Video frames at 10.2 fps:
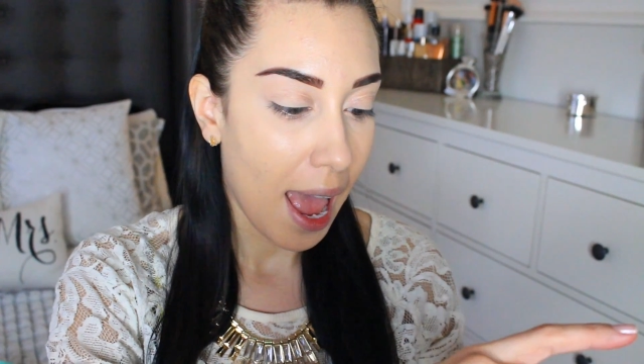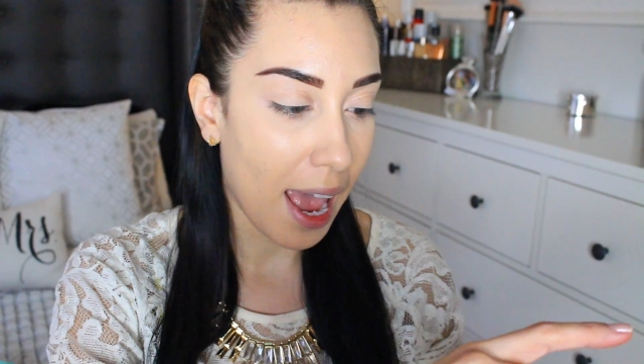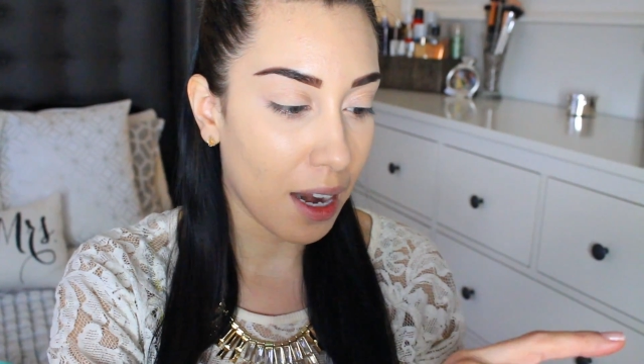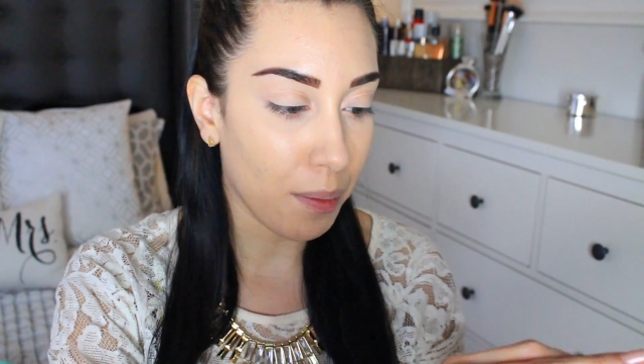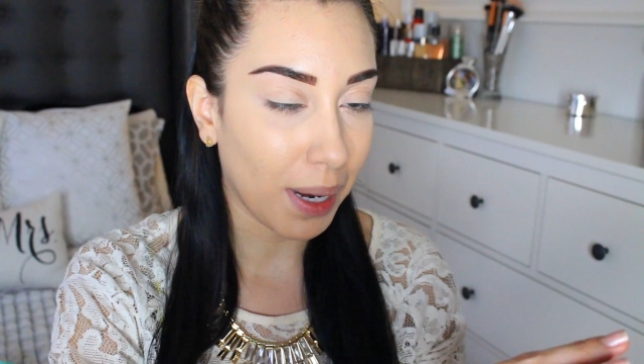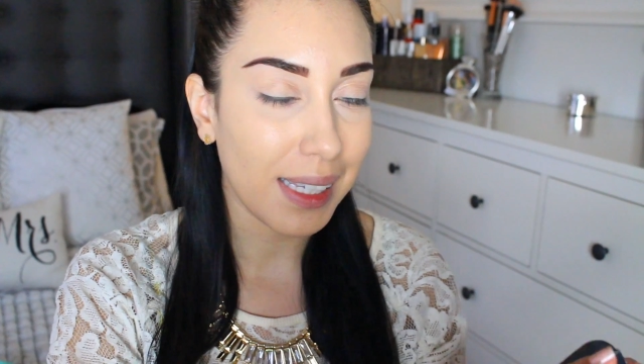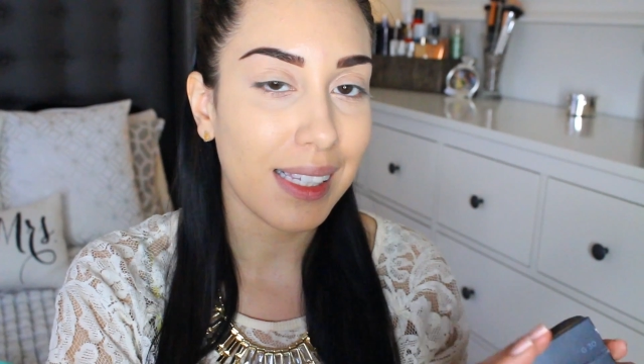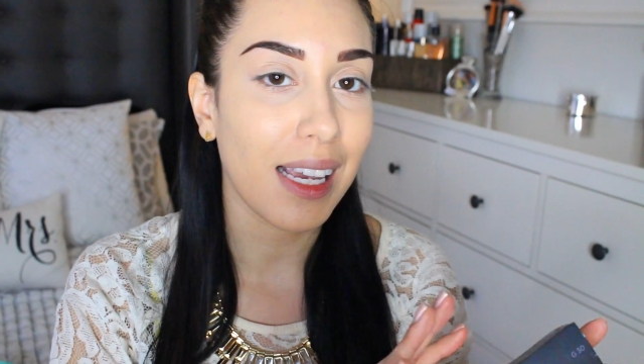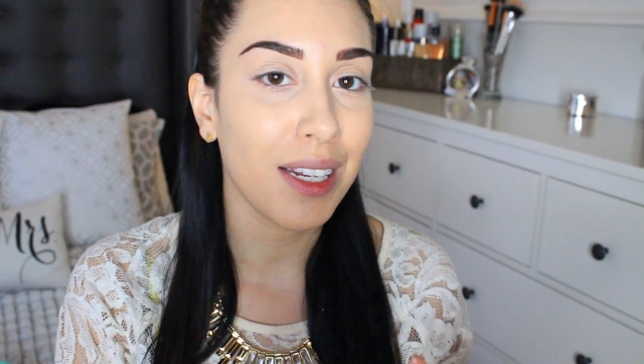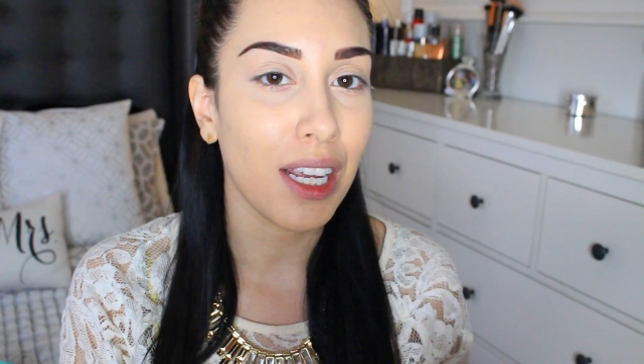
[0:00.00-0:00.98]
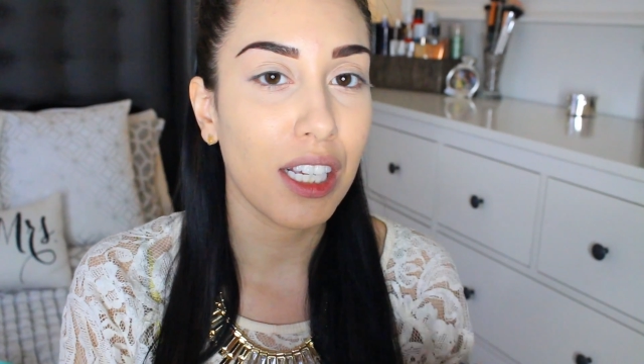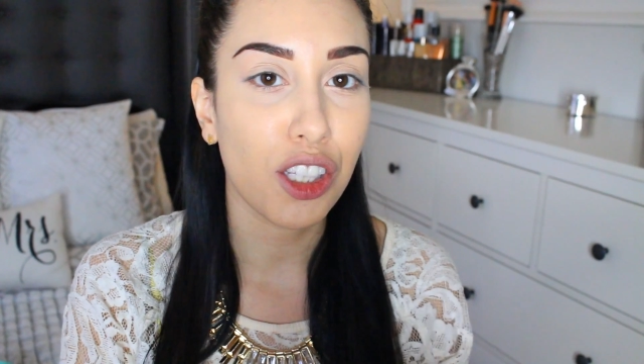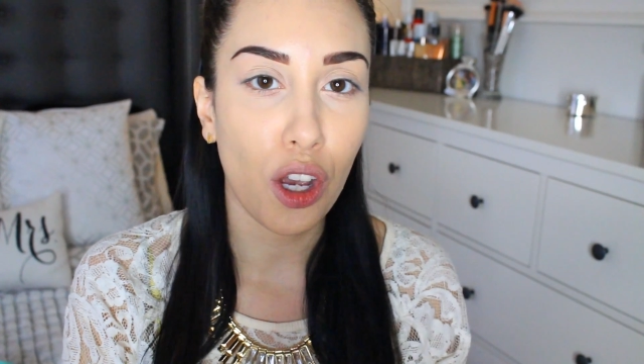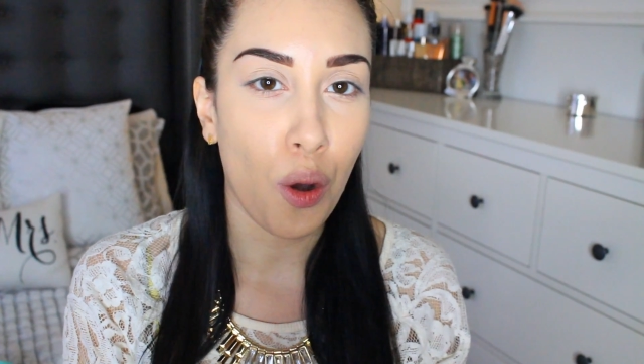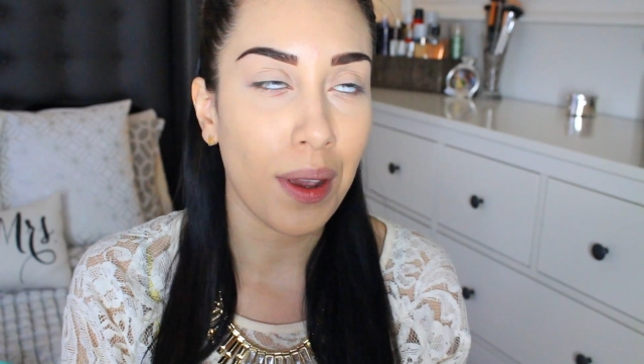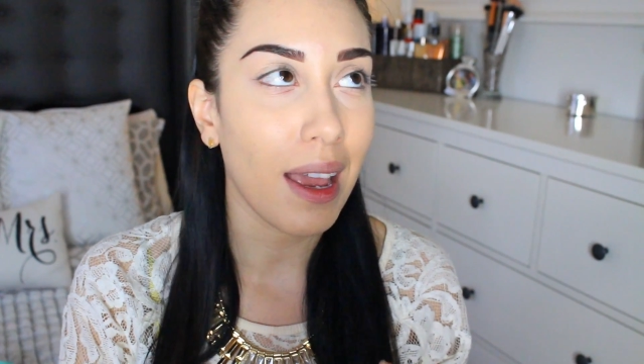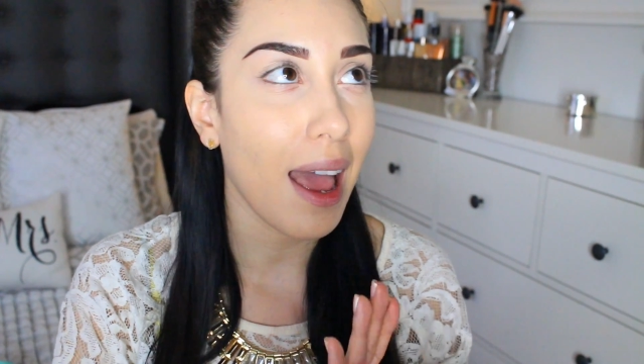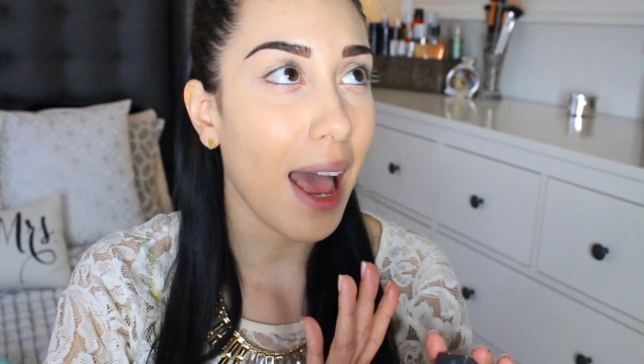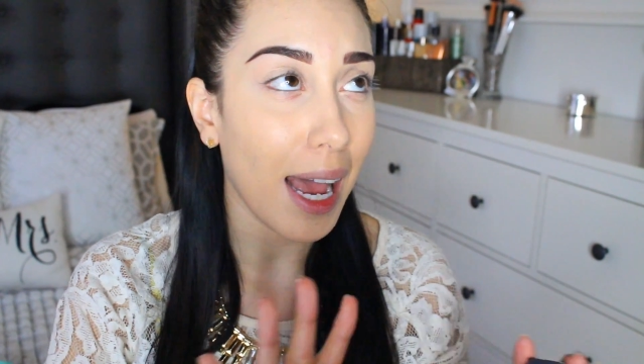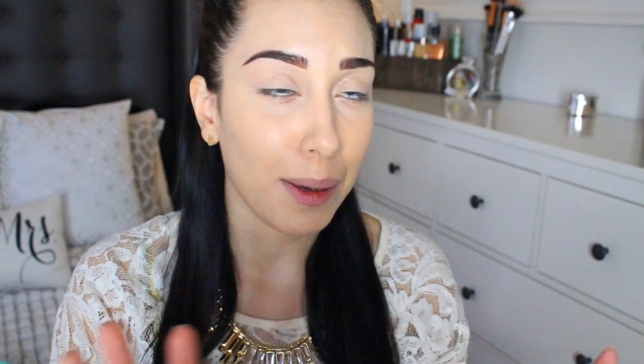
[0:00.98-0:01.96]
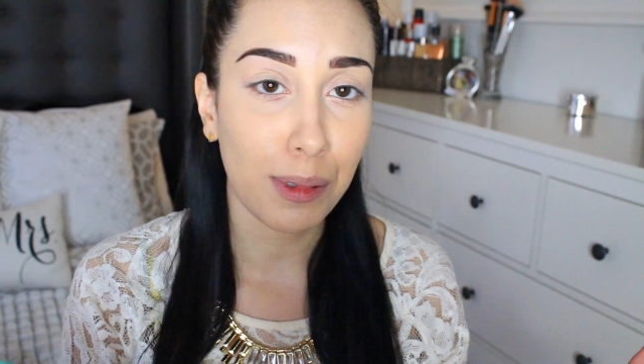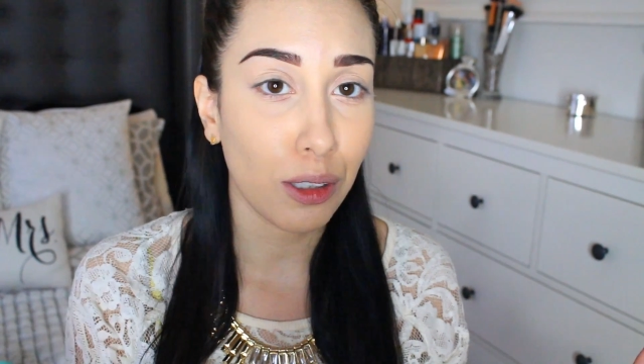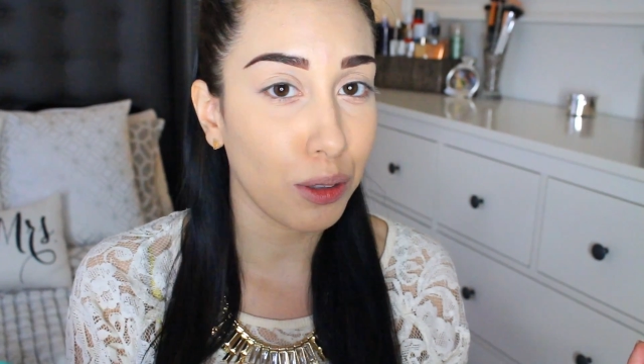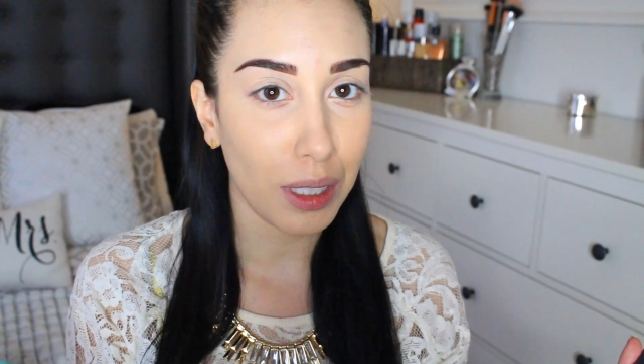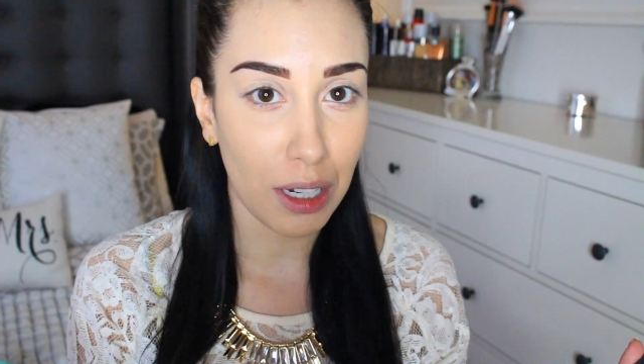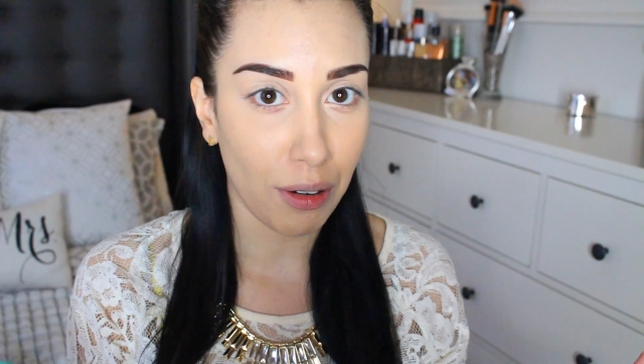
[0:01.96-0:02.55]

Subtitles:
and my skin is going absolutely